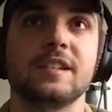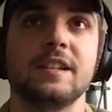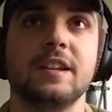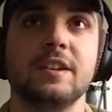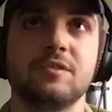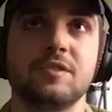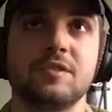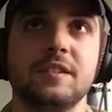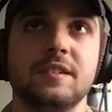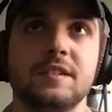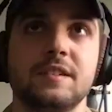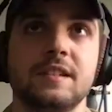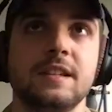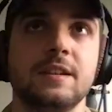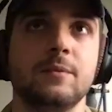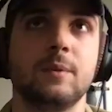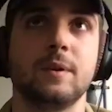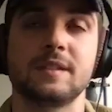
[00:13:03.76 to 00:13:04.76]
and interested to
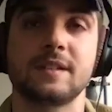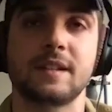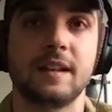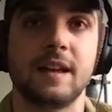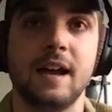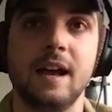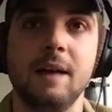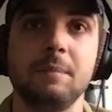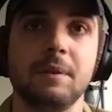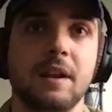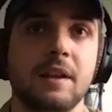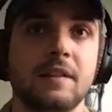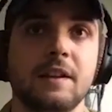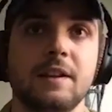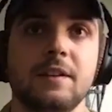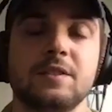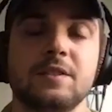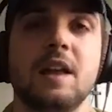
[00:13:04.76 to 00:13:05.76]
see what's going to happen. I
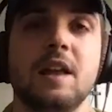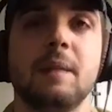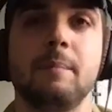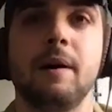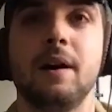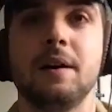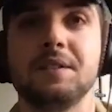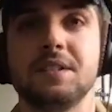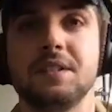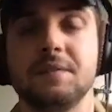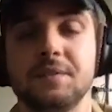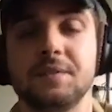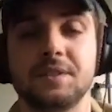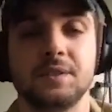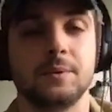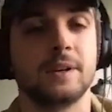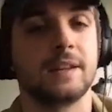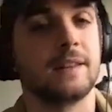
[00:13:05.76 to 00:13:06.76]
think there's a lot of positives
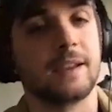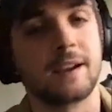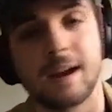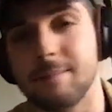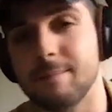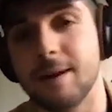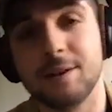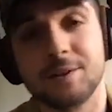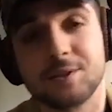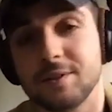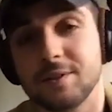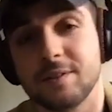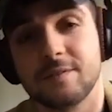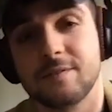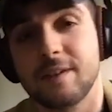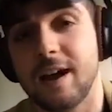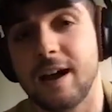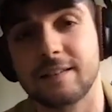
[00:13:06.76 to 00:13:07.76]
to it. Like I mentioned, the
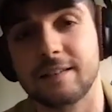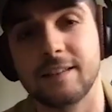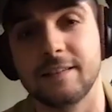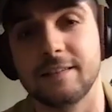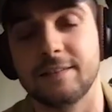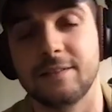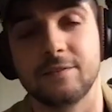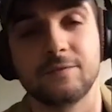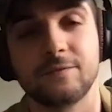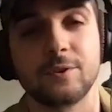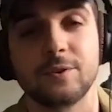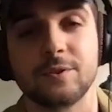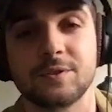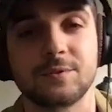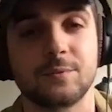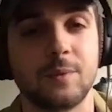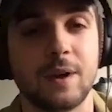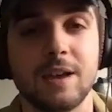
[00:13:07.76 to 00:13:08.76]
fact that the
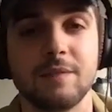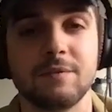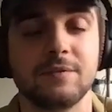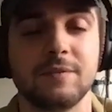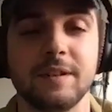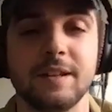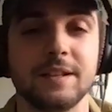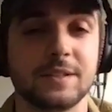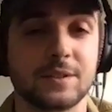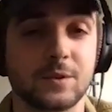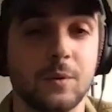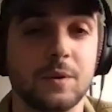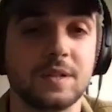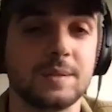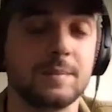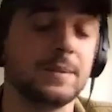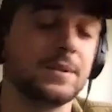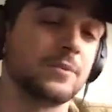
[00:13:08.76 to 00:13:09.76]
first wave of it is
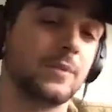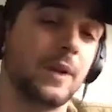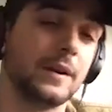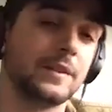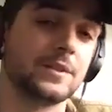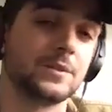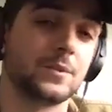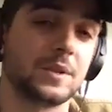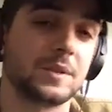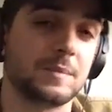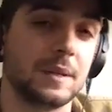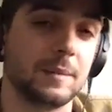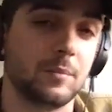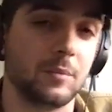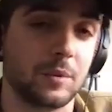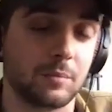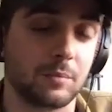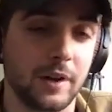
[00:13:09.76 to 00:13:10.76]
going to be directed towards
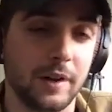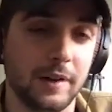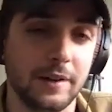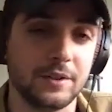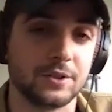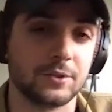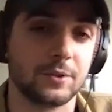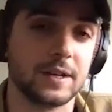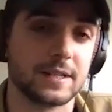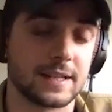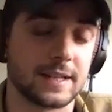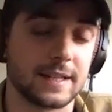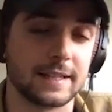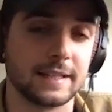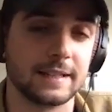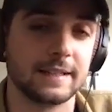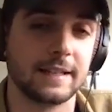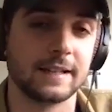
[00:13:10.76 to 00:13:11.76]
people with brain injuries. I
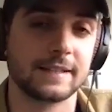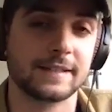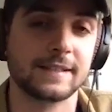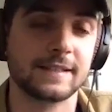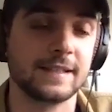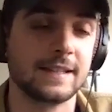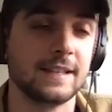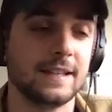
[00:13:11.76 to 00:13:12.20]
think that's